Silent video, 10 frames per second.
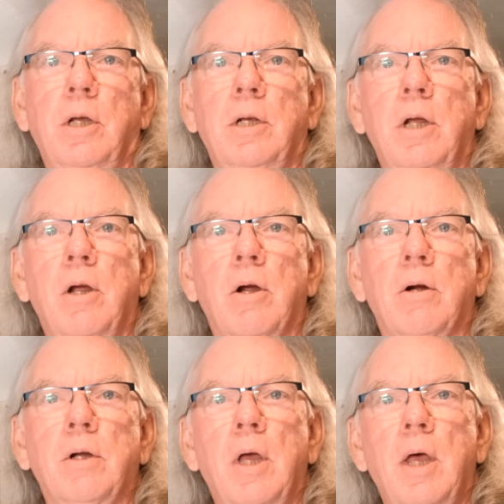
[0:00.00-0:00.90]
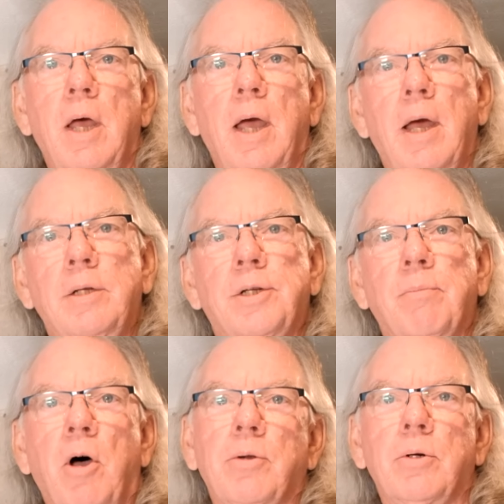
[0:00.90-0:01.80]
in here and
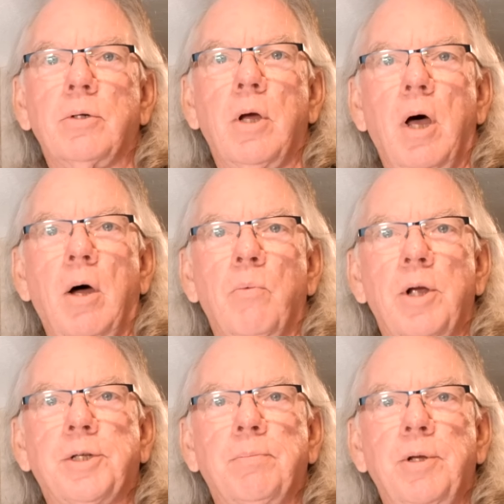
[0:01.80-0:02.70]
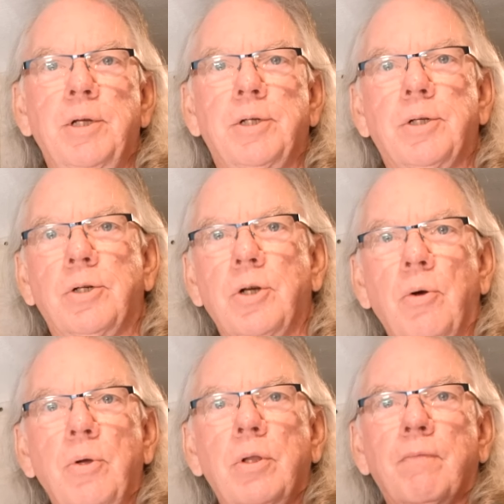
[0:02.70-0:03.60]
some other recipes to
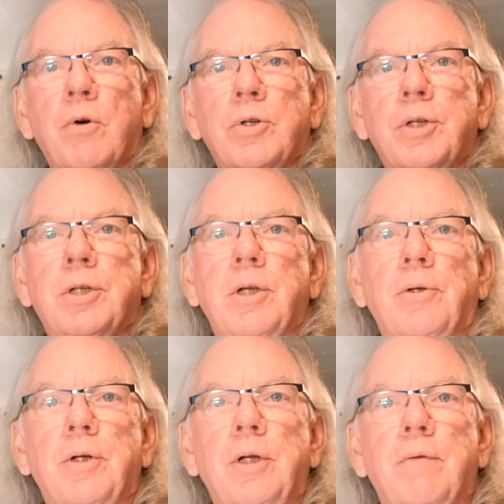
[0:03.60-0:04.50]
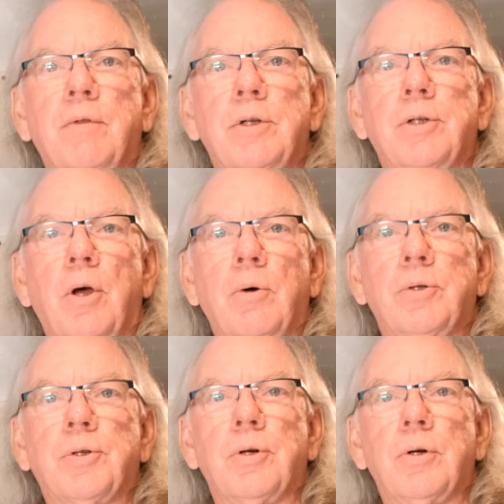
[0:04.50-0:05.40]
show you the versatility of this
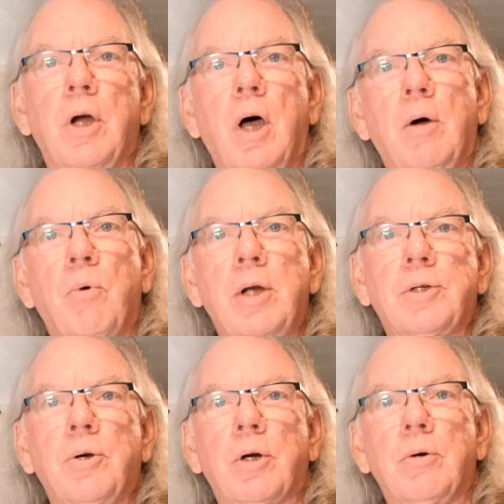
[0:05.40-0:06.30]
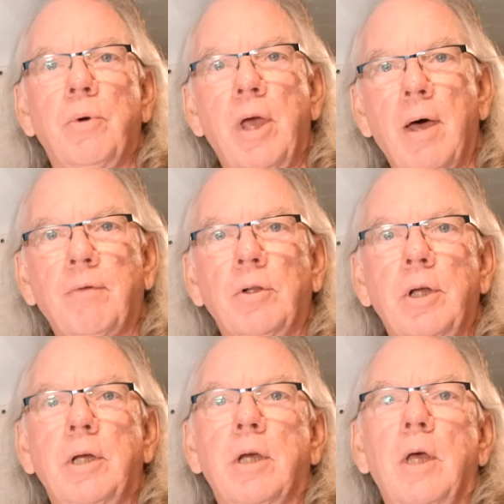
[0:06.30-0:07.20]
Oster rice cooker. We have a
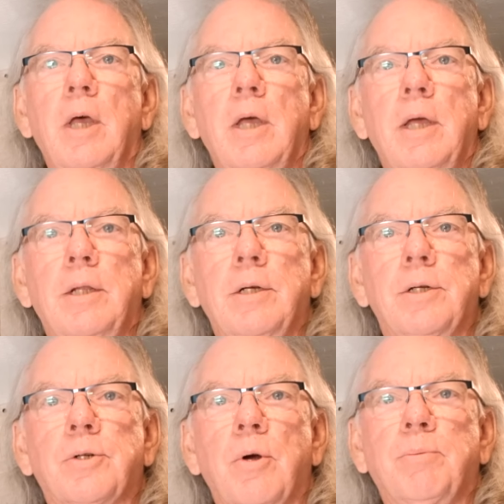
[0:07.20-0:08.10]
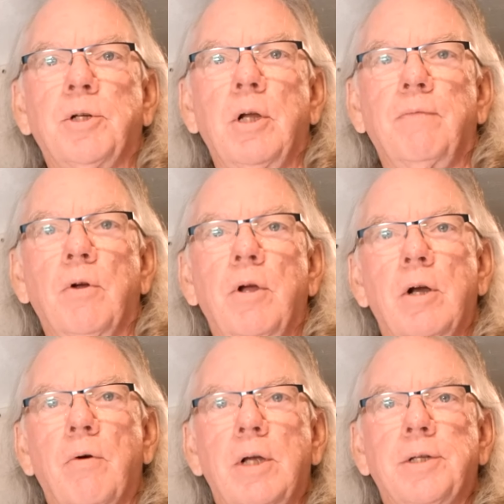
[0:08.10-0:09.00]
link in the description if you're
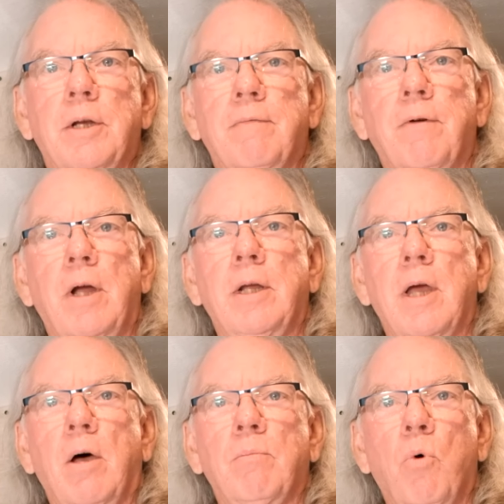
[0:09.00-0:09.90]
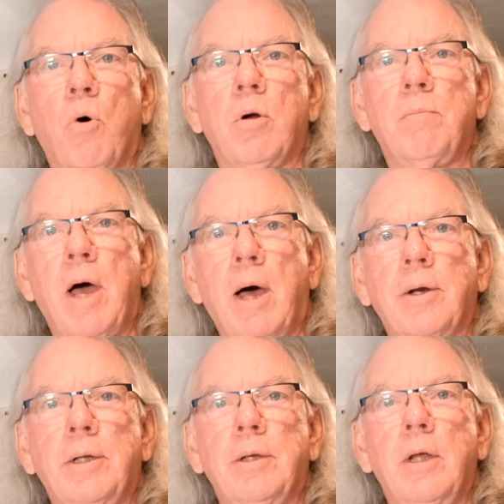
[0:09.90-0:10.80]
interested in finding out more about
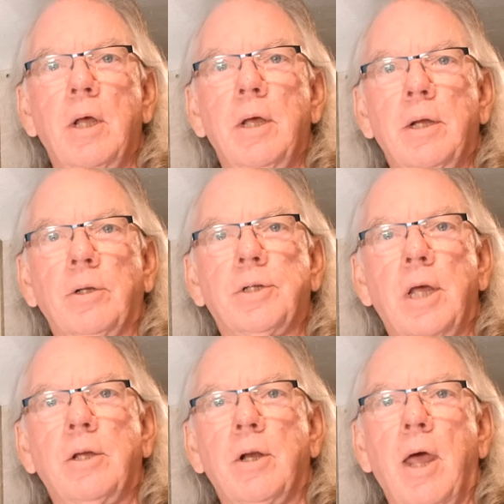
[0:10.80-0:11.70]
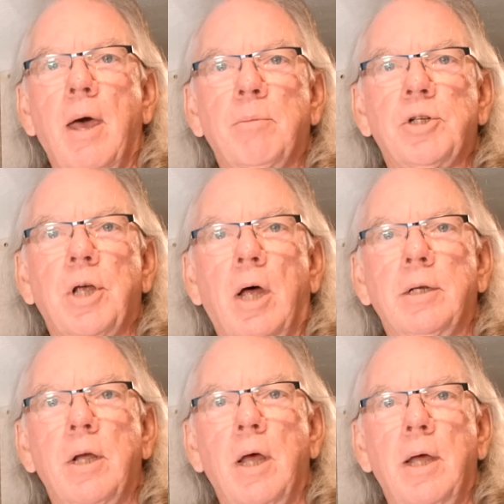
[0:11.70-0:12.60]
it. It'll take you to
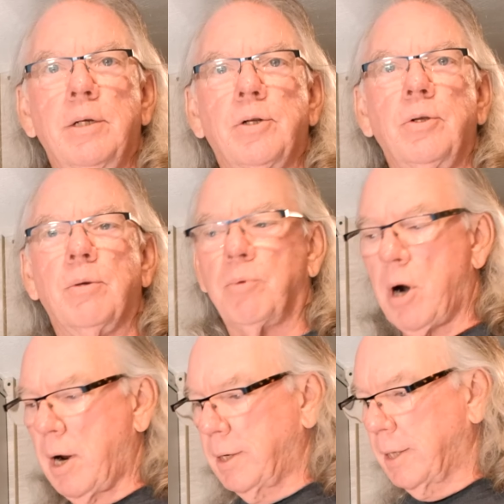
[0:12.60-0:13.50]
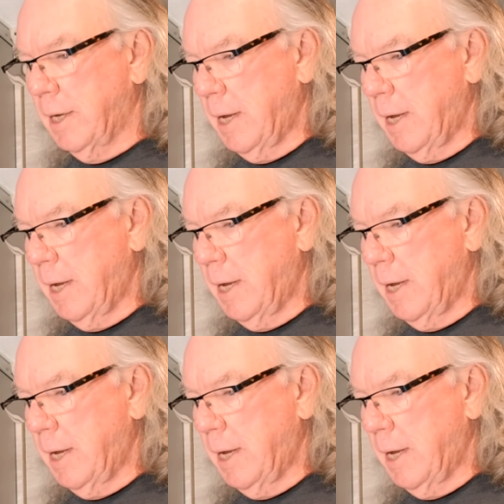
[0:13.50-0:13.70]
Amazon and to the product.